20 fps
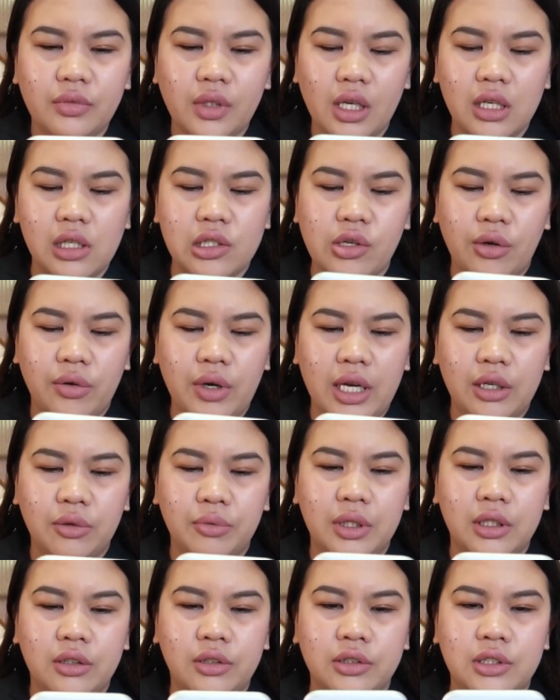It's all right,
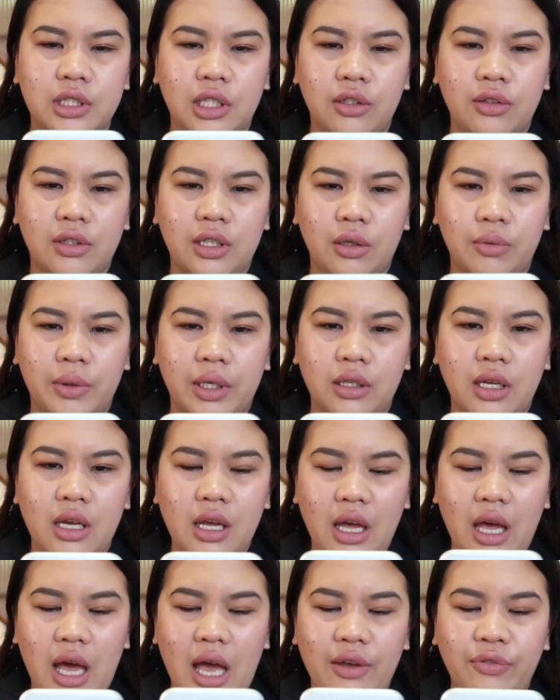we'll continue that one.
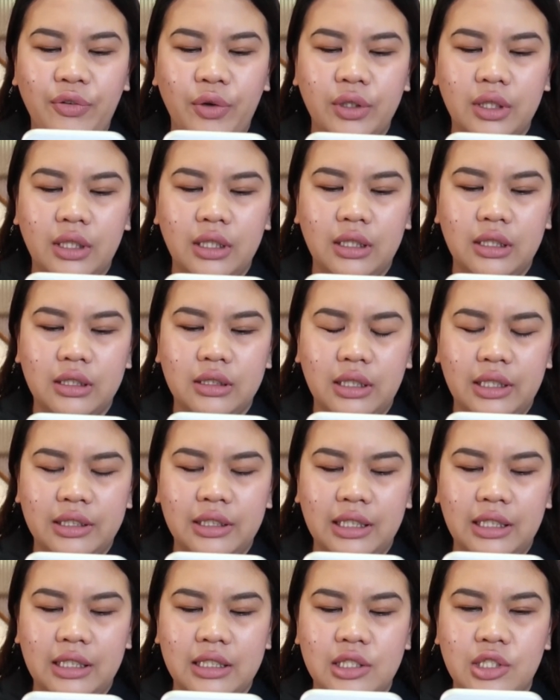iPhone
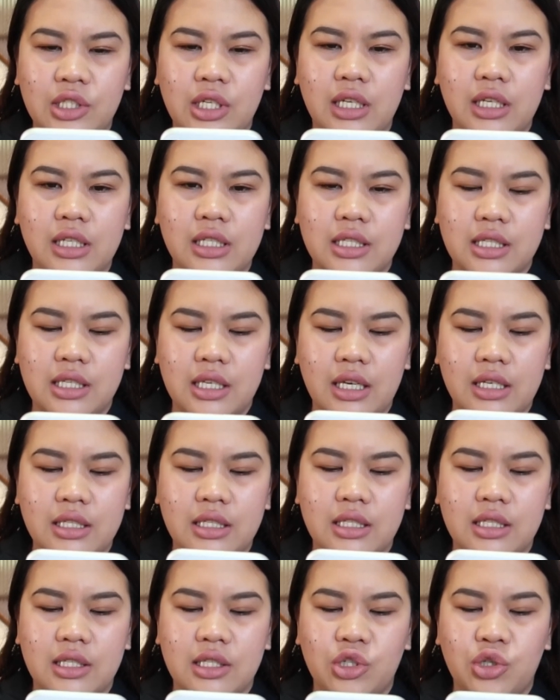analytics,
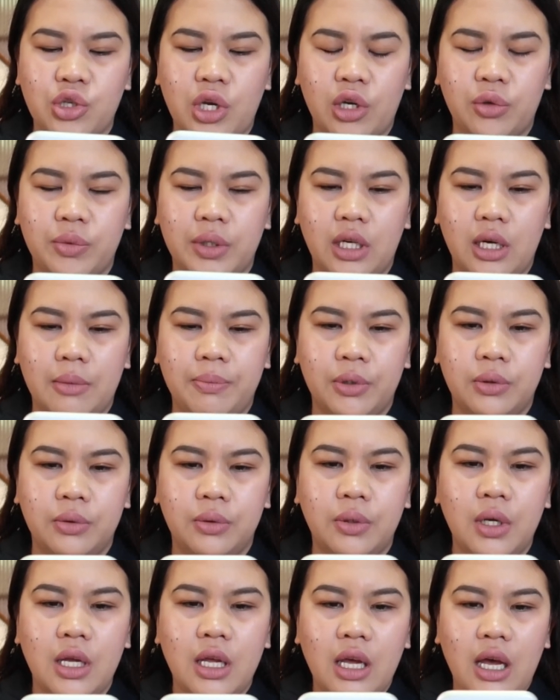yes. Share with
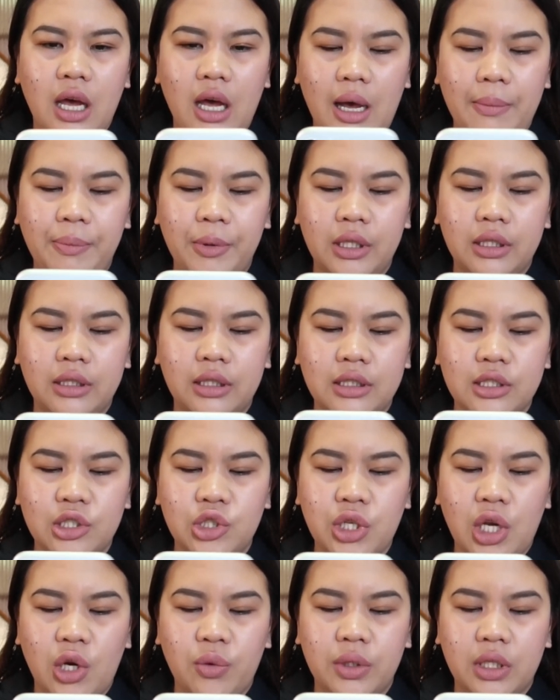Apple.
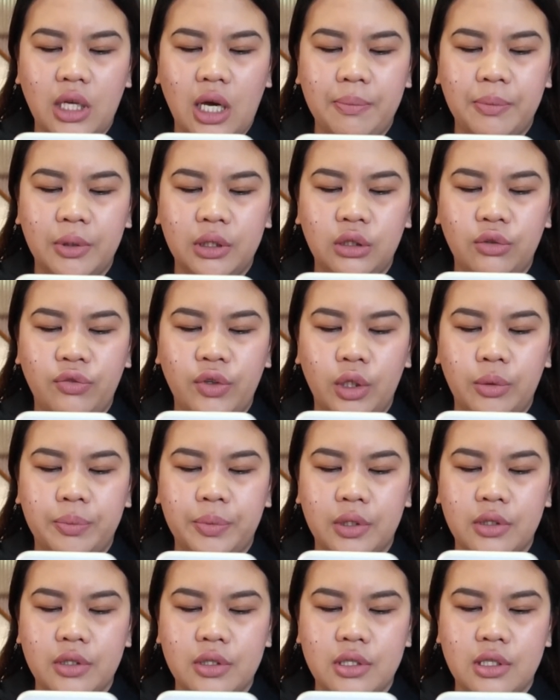Share with Apple
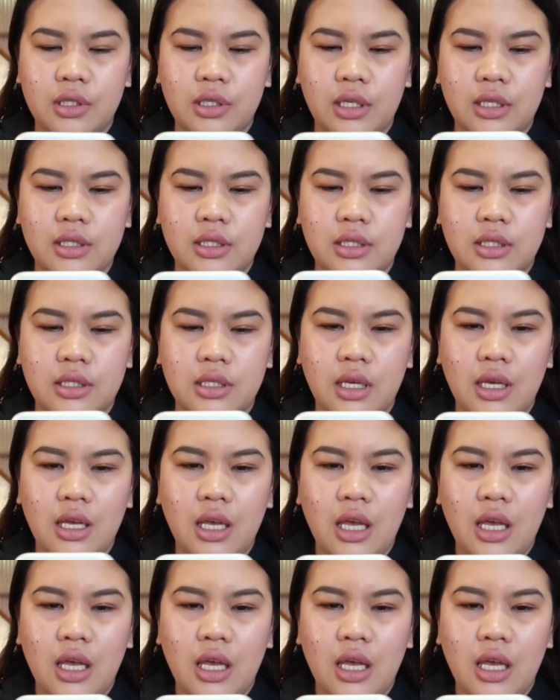developers, yes.